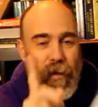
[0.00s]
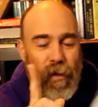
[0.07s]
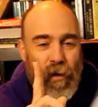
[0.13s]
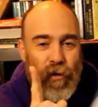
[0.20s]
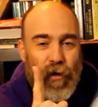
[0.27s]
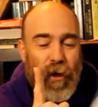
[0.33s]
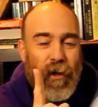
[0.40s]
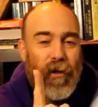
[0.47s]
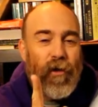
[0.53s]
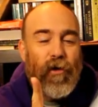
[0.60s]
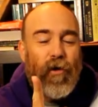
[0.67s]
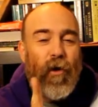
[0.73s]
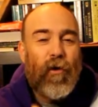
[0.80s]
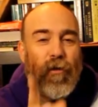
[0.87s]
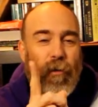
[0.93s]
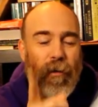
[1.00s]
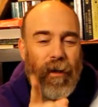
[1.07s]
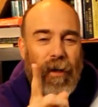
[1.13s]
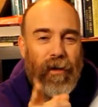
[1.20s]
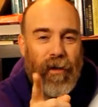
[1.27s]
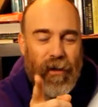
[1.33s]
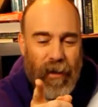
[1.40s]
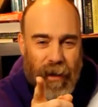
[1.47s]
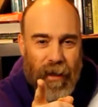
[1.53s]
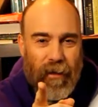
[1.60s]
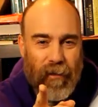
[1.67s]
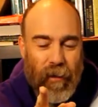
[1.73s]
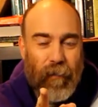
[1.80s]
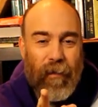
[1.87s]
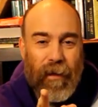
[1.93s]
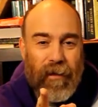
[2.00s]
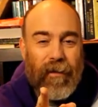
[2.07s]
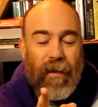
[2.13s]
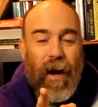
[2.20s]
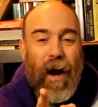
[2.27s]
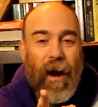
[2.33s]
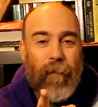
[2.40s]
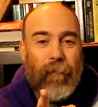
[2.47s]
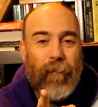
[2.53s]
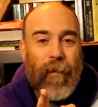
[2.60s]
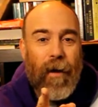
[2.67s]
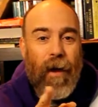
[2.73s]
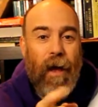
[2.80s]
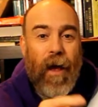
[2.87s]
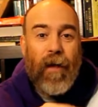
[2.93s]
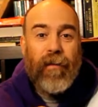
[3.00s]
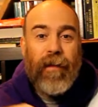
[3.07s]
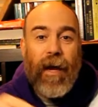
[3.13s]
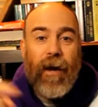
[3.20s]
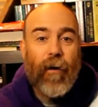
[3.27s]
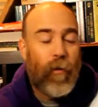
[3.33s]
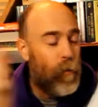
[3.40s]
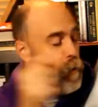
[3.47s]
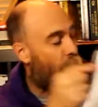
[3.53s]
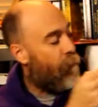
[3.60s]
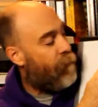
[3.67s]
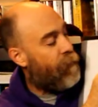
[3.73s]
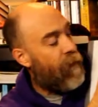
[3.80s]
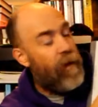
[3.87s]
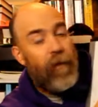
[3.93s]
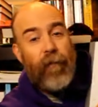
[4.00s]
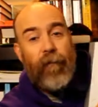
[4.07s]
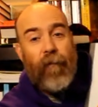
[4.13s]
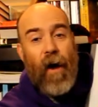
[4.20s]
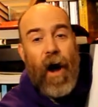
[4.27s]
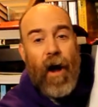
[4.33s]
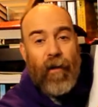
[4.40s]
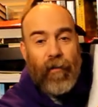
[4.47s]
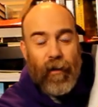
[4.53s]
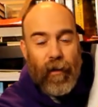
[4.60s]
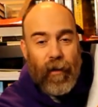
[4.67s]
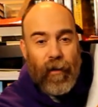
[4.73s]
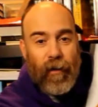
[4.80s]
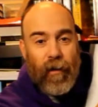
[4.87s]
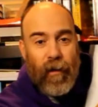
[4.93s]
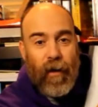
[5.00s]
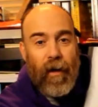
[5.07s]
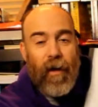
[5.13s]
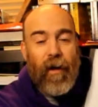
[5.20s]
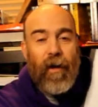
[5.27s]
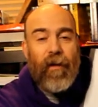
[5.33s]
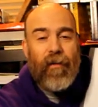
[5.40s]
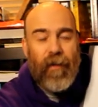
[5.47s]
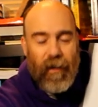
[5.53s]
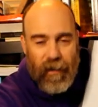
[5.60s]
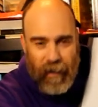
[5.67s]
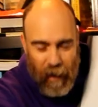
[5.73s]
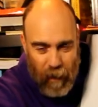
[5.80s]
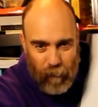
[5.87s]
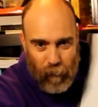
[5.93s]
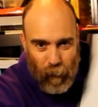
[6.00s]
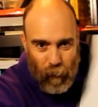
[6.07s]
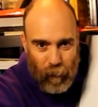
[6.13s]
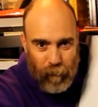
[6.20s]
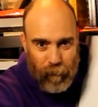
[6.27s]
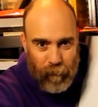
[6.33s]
Jesus told the religious leaders of his time, they were of their father, the devil.